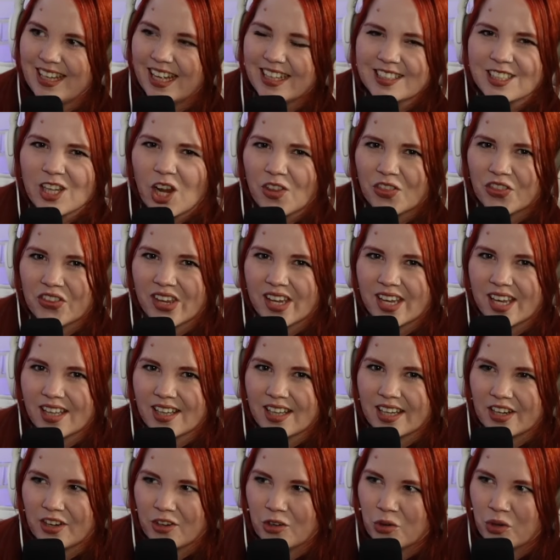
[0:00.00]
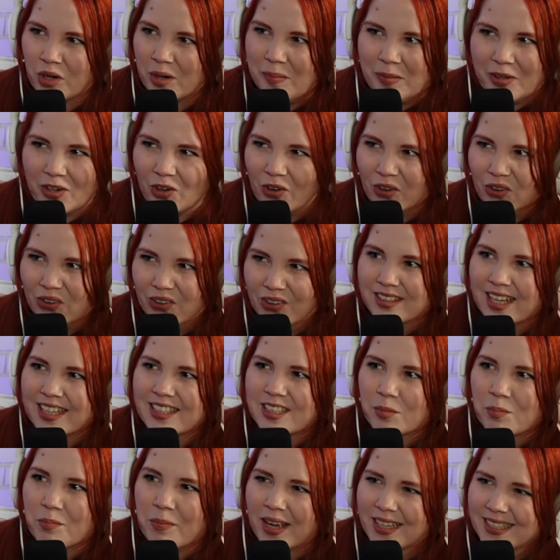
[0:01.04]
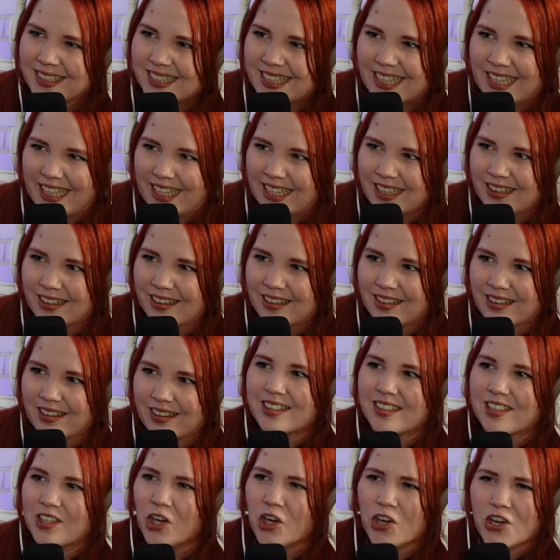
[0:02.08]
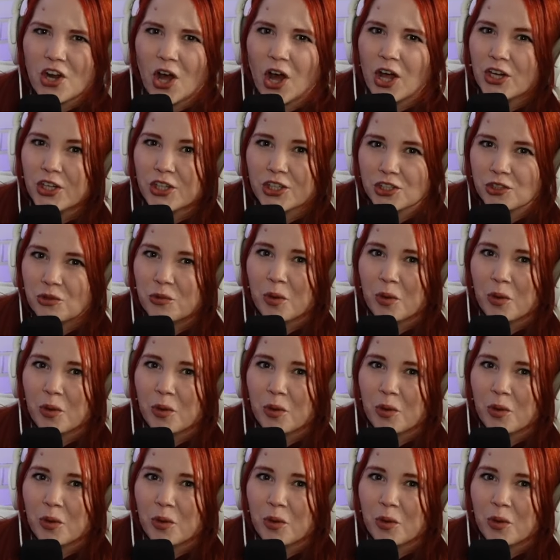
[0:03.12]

That's not thinking like a criminal. That's messy. You're not a good